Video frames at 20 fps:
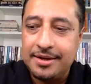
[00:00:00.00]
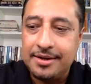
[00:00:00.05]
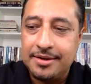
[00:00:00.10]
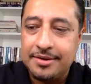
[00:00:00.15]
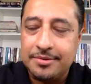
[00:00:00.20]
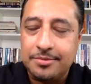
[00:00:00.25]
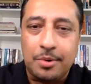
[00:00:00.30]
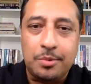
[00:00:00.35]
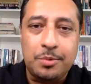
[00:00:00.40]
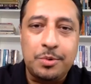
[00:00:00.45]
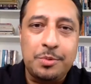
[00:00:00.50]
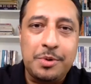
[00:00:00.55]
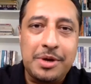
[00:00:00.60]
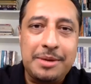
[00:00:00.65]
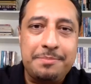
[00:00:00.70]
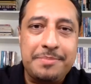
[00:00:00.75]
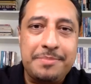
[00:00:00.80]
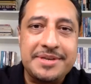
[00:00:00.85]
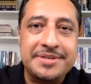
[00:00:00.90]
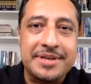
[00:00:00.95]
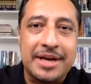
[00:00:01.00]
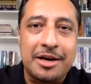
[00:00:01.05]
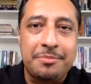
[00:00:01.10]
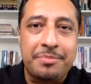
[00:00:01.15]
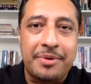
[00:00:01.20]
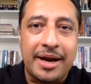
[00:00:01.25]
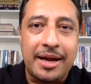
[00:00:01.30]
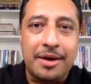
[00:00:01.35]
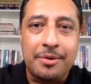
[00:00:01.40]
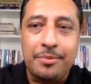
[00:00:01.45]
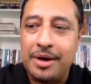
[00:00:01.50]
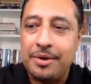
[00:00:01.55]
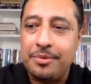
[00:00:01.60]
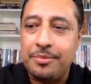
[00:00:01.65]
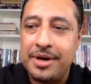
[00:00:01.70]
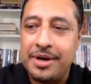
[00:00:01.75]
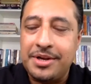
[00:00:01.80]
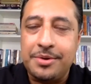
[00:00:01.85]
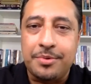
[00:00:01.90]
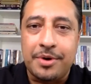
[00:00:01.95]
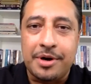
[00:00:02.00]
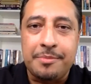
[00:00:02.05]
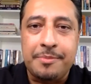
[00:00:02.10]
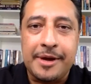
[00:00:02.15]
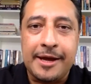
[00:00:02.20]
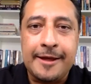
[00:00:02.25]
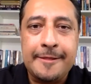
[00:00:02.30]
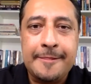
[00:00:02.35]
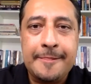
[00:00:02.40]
what would we be celebrating? Where do you want to be?